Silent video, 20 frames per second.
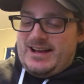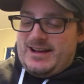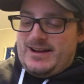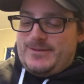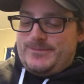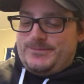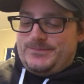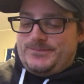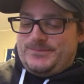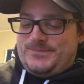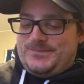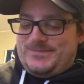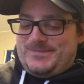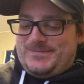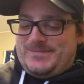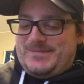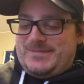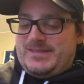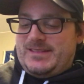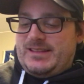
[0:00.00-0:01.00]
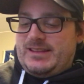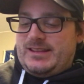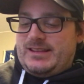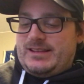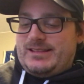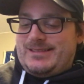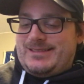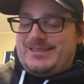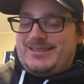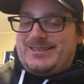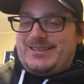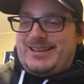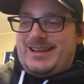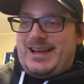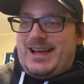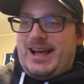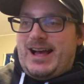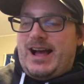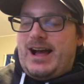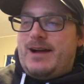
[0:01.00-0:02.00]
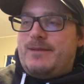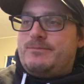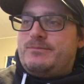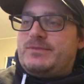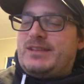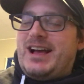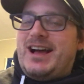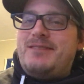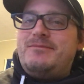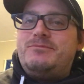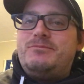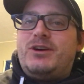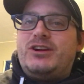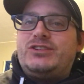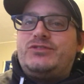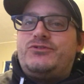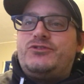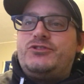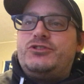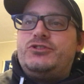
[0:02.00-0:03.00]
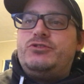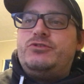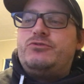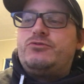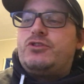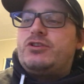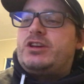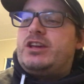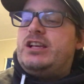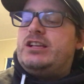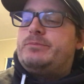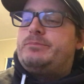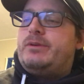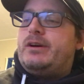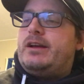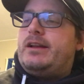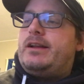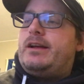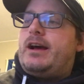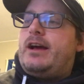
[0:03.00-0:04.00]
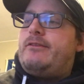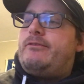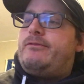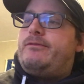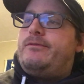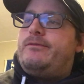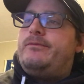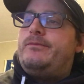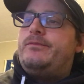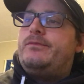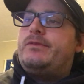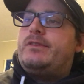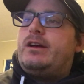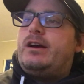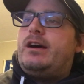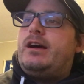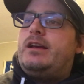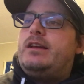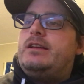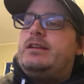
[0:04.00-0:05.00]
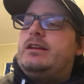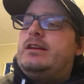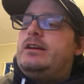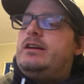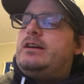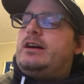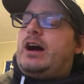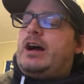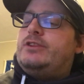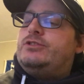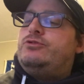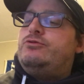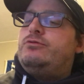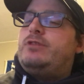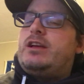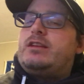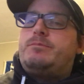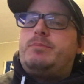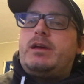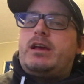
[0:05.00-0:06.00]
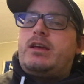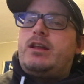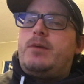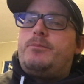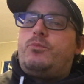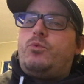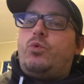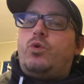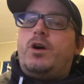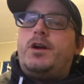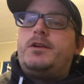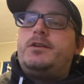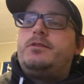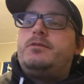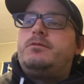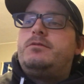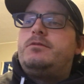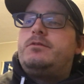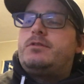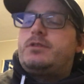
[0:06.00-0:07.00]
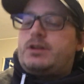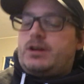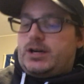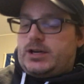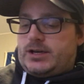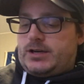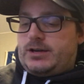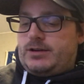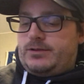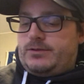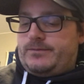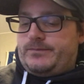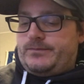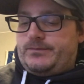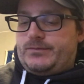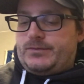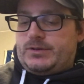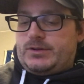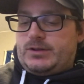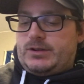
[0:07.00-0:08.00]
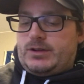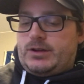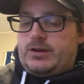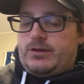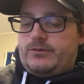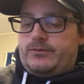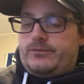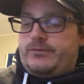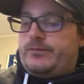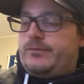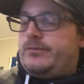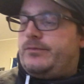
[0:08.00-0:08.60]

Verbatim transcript: um, I'm not much for new rookies, but I I I do like picking up one card of